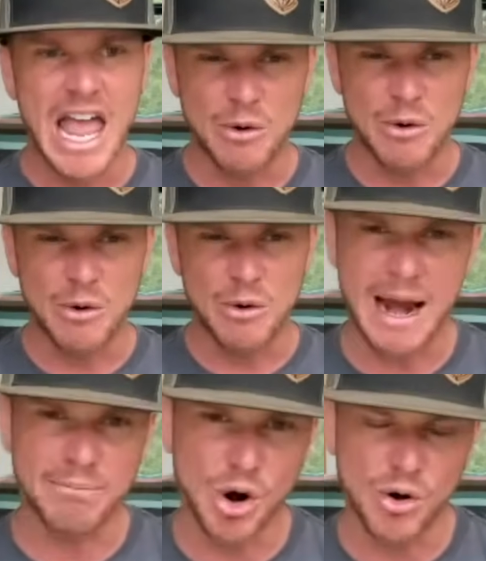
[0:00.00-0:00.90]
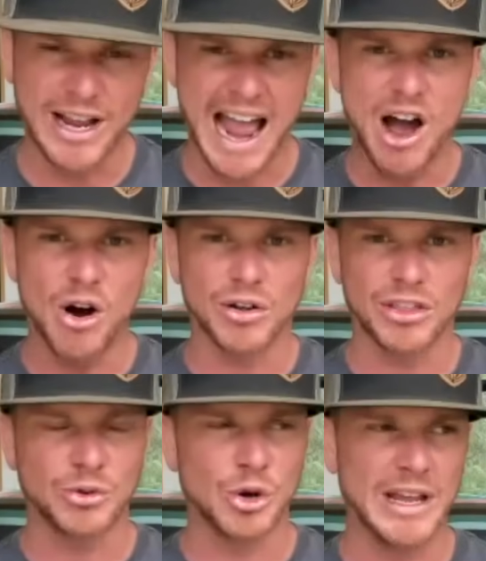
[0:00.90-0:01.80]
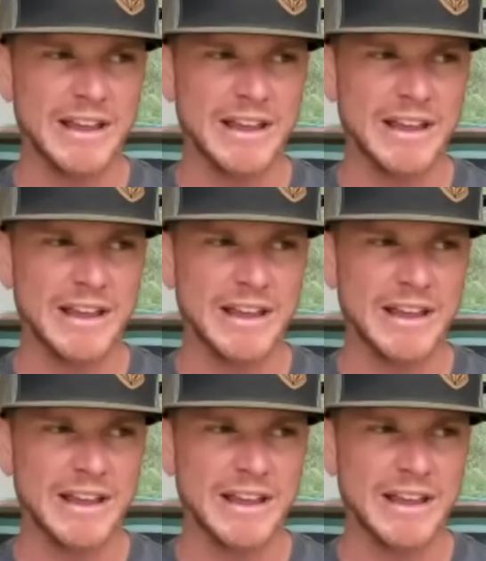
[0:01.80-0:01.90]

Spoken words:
and what that broke out through,